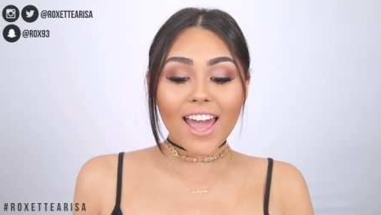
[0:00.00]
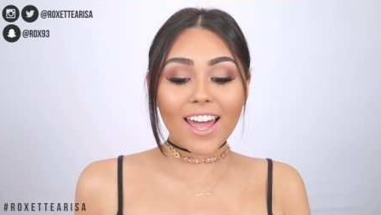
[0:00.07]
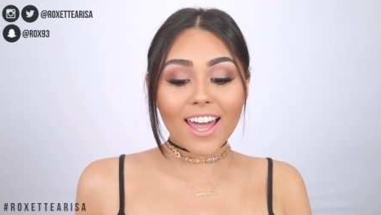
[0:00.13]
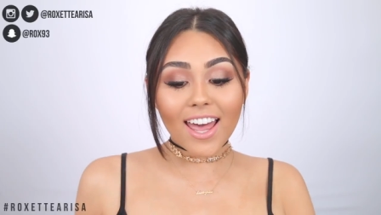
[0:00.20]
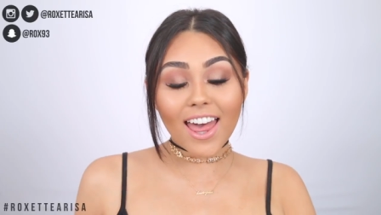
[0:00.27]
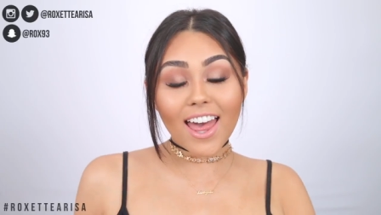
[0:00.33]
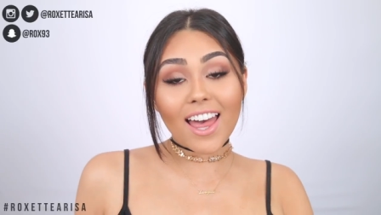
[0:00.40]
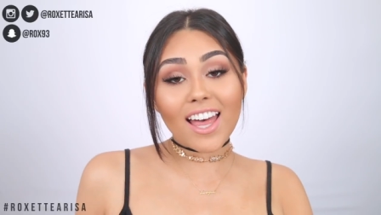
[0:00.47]

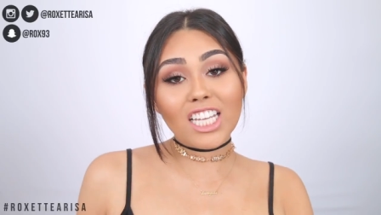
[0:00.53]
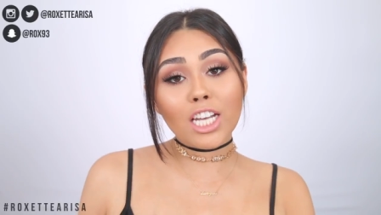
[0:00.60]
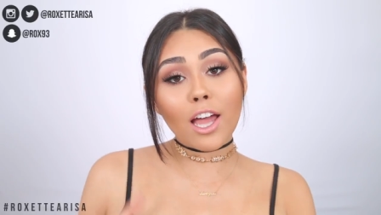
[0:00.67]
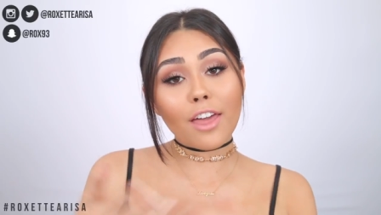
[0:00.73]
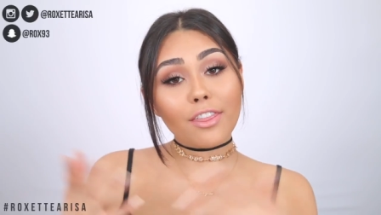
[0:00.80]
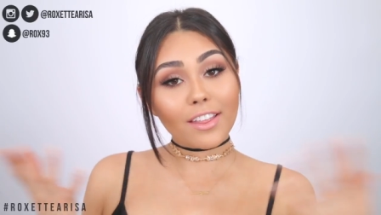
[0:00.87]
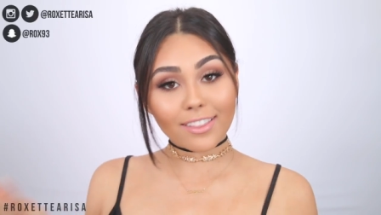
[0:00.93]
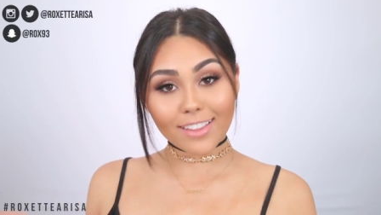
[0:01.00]
And
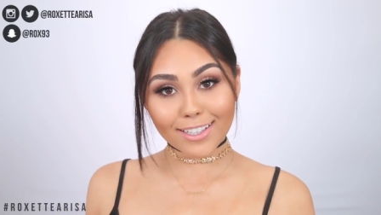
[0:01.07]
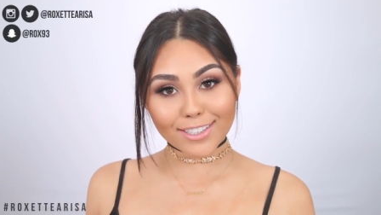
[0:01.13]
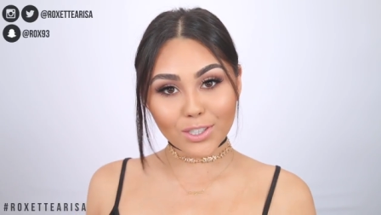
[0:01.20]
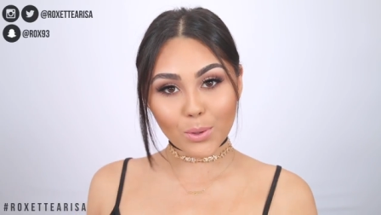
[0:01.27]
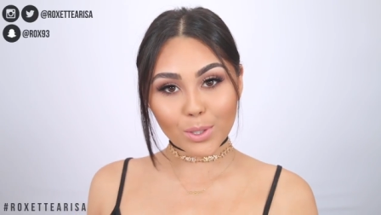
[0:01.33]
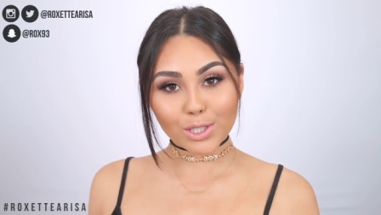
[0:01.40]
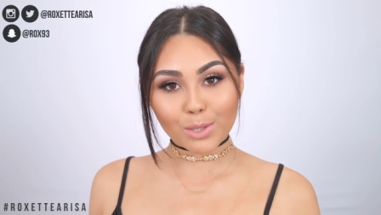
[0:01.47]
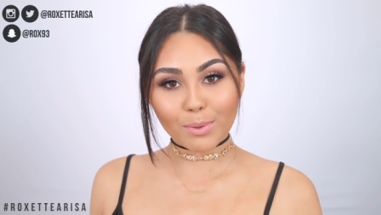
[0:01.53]
I think that's
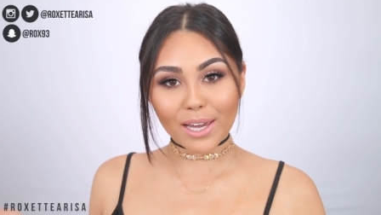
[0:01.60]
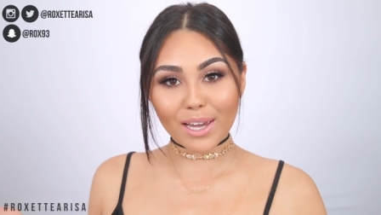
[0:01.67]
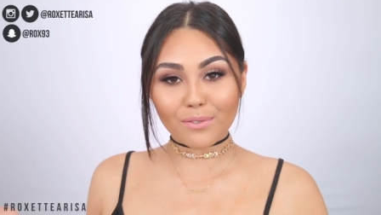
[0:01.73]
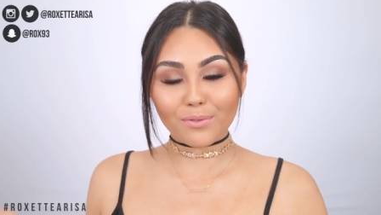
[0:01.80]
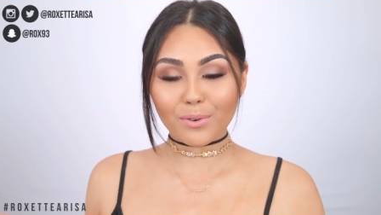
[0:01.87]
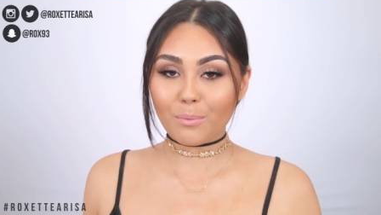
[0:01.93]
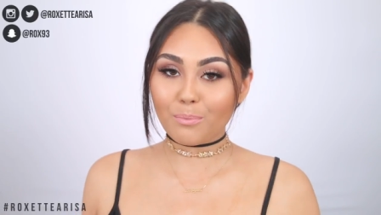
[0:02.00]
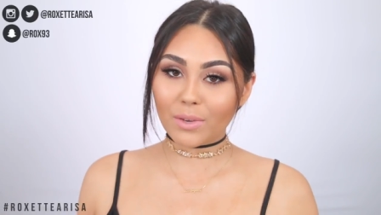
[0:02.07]
going to be
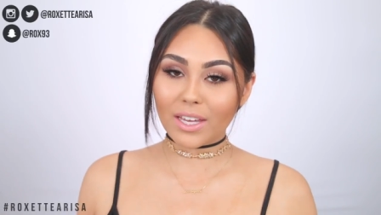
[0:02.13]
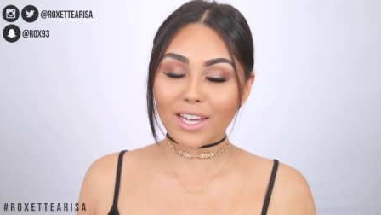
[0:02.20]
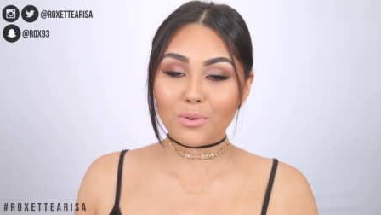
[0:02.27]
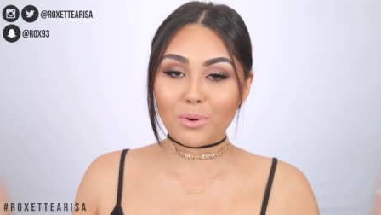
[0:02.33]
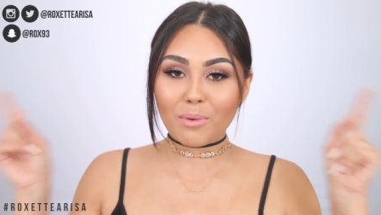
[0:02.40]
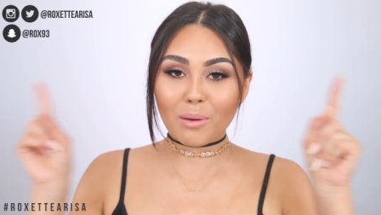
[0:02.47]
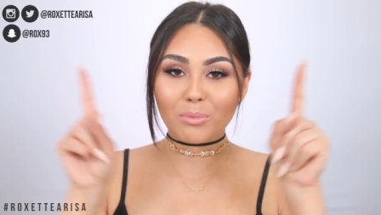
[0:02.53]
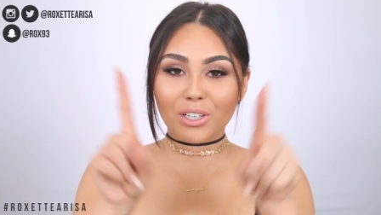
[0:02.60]
it from me.
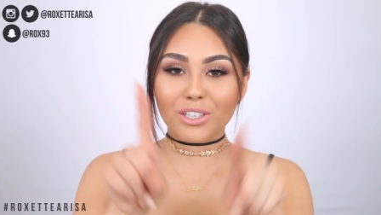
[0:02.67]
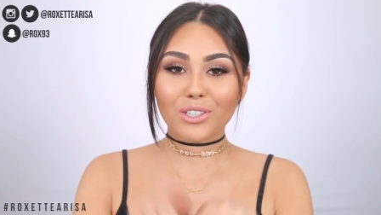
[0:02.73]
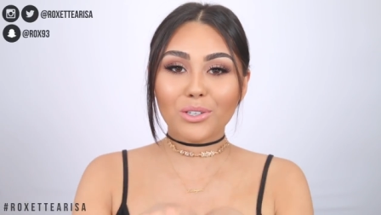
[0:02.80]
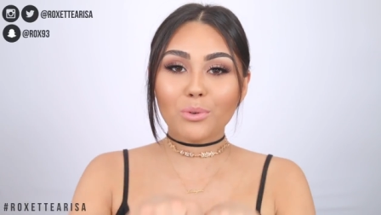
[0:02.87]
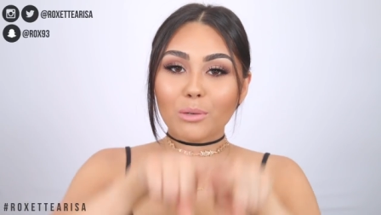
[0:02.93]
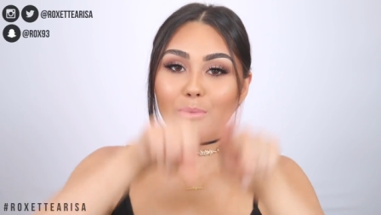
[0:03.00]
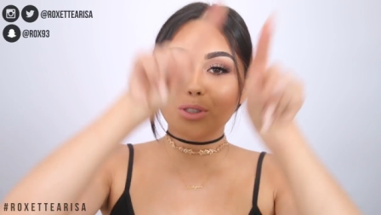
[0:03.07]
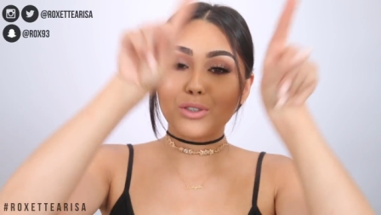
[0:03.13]
Remember,
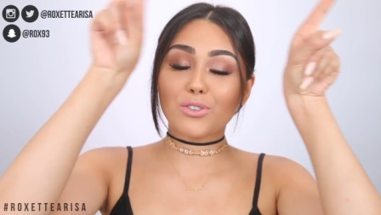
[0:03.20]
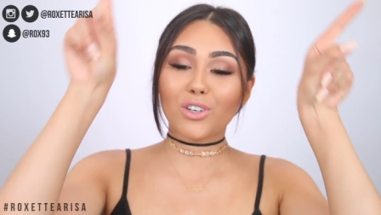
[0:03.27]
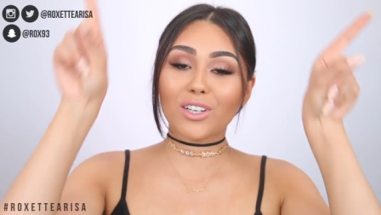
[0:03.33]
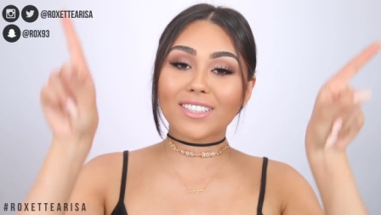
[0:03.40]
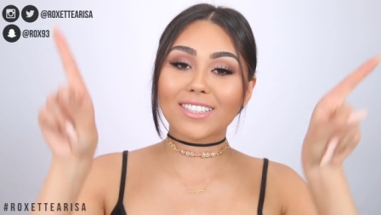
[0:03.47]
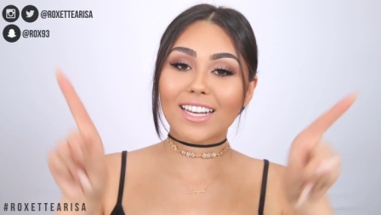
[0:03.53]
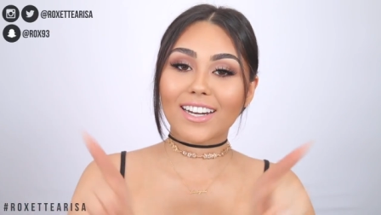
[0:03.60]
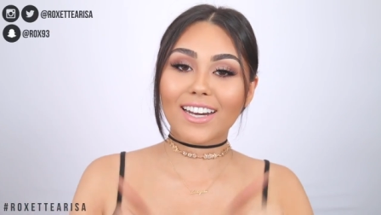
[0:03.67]
you are beautiful
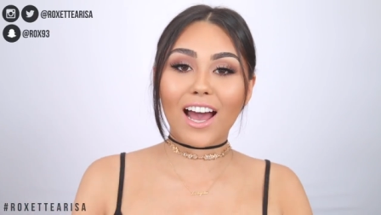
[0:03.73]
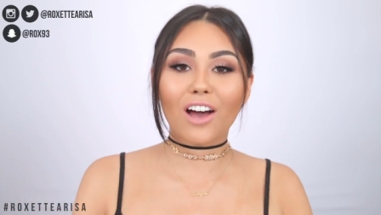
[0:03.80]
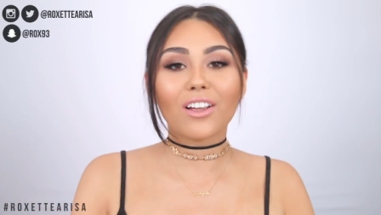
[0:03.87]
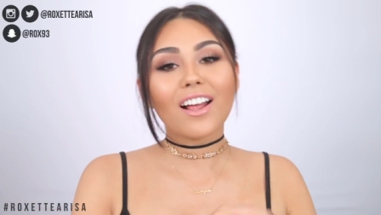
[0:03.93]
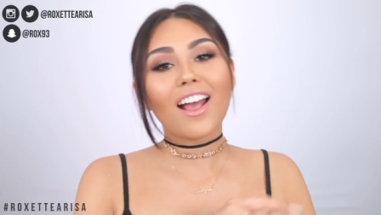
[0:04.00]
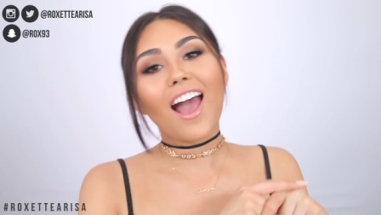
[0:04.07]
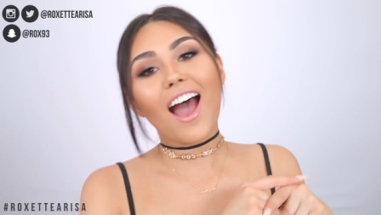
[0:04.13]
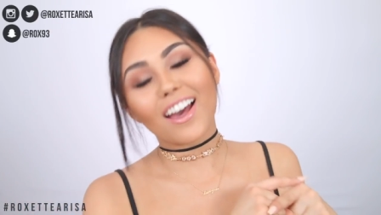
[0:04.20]
inside and out.
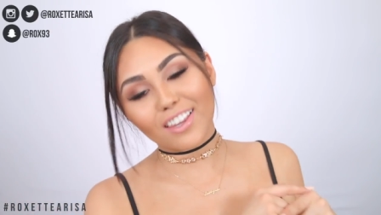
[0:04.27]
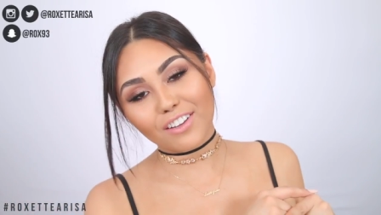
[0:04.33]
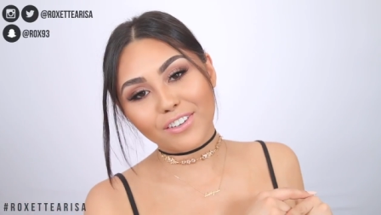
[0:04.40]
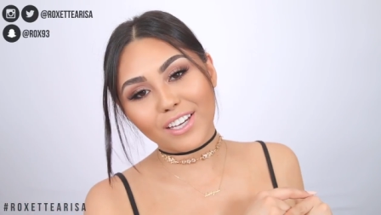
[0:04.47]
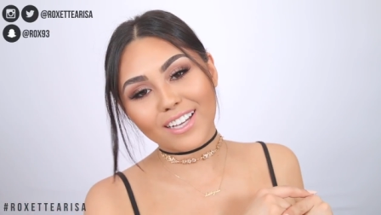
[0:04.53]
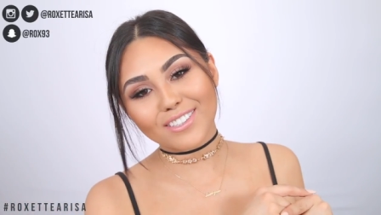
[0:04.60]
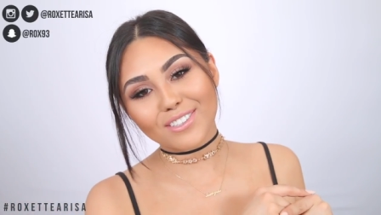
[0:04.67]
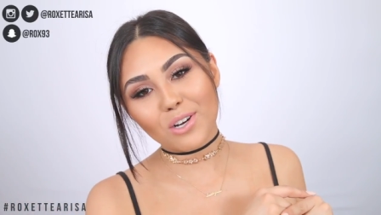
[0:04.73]
I love
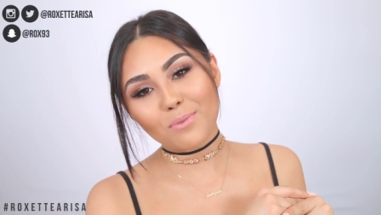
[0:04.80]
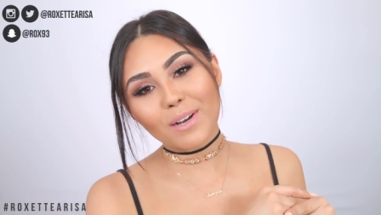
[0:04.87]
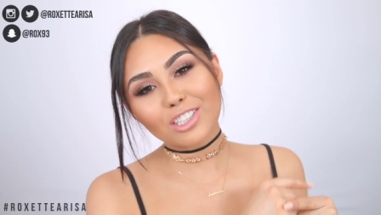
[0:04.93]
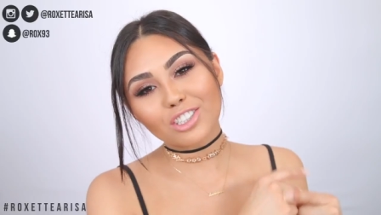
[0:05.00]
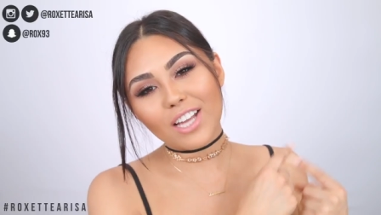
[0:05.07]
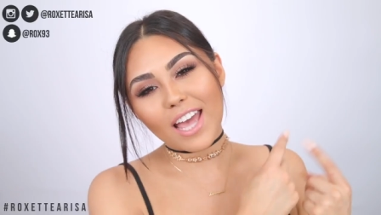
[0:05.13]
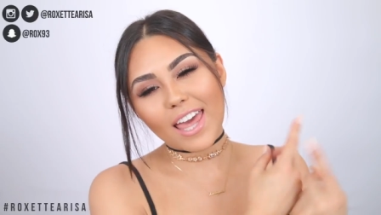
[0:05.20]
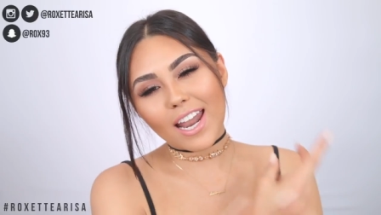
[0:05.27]
you guys so
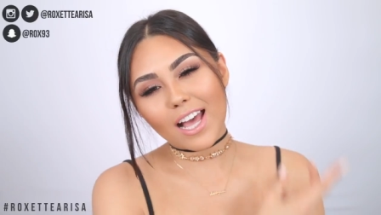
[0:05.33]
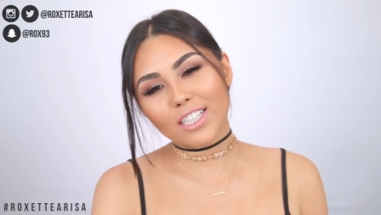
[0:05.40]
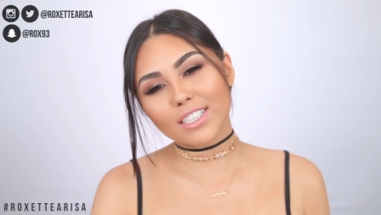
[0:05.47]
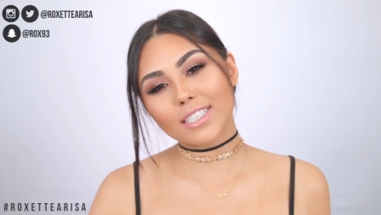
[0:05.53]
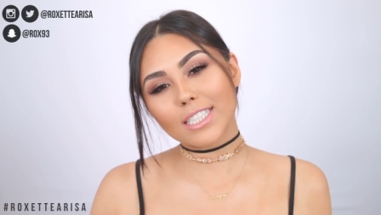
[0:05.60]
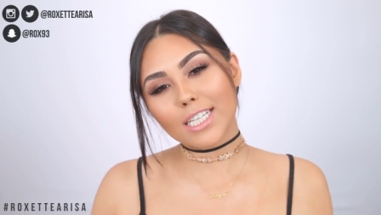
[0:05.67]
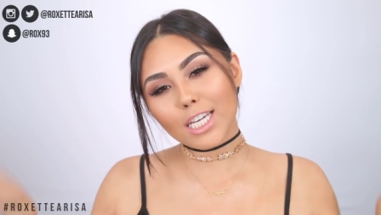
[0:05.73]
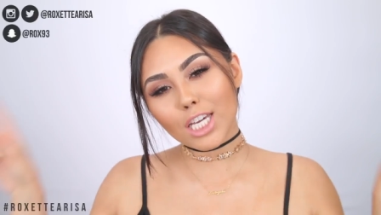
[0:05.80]
much, and I'll
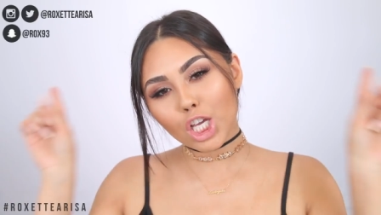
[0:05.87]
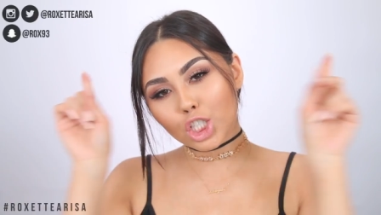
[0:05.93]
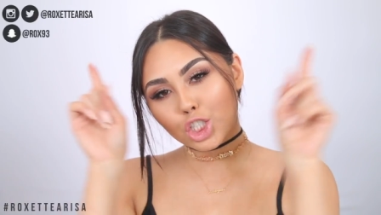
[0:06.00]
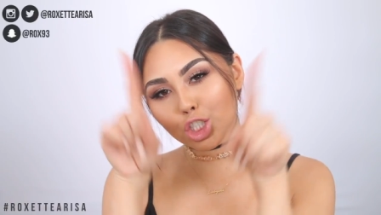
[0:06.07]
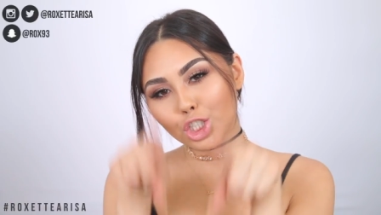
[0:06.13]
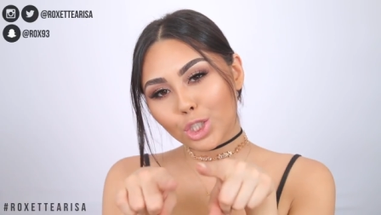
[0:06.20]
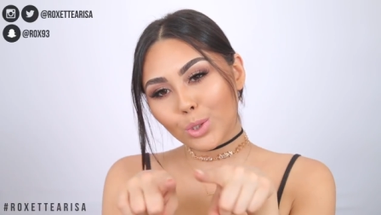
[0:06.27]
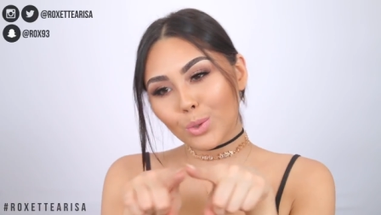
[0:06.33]
see
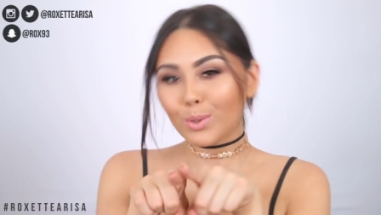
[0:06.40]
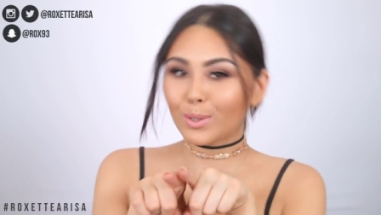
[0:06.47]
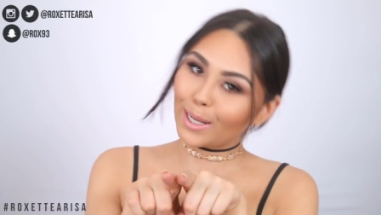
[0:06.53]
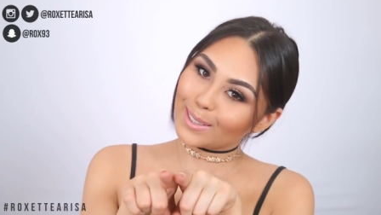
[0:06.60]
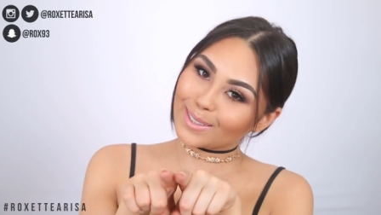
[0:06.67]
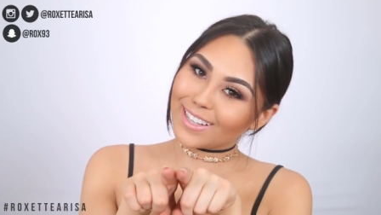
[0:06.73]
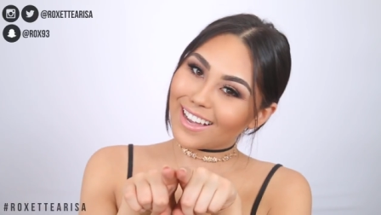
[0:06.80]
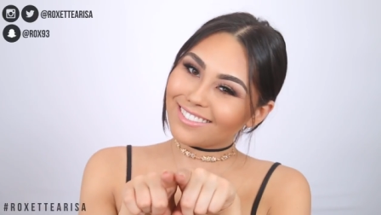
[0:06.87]
you
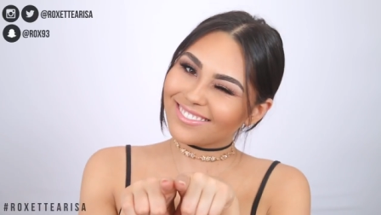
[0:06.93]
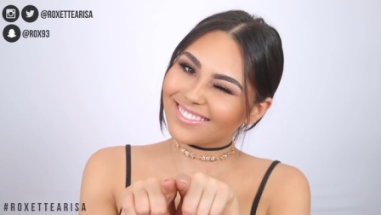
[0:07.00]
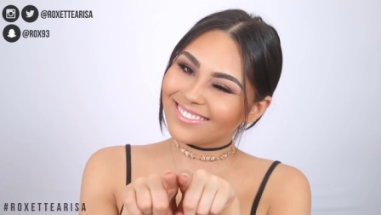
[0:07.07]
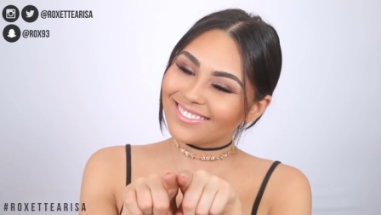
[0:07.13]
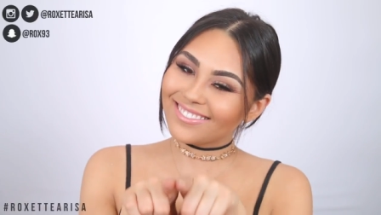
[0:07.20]
next time.